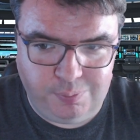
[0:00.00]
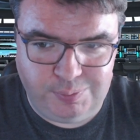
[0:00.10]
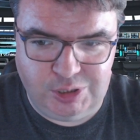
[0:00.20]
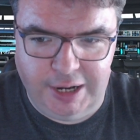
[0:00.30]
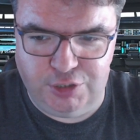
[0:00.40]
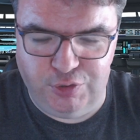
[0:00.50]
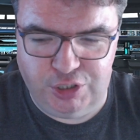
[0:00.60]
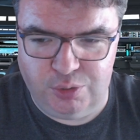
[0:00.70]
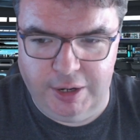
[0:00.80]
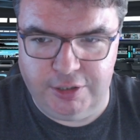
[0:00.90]
science
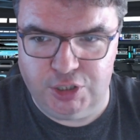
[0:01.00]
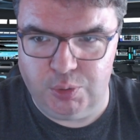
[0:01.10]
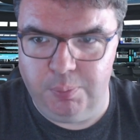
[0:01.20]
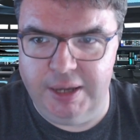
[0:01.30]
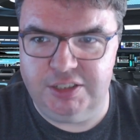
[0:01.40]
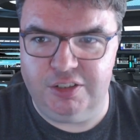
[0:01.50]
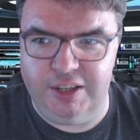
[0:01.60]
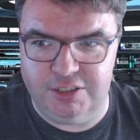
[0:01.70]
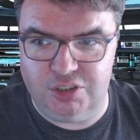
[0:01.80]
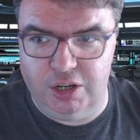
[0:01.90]
fiction writers where
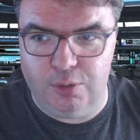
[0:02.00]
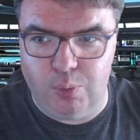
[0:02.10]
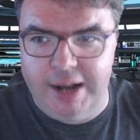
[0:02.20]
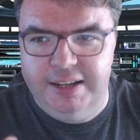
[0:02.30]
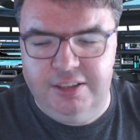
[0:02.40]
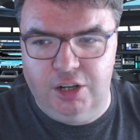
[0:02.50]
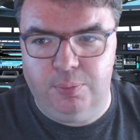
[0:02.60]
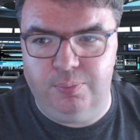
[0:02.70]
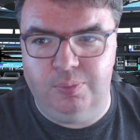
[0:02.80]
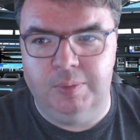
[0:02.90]
basically it's they're writing their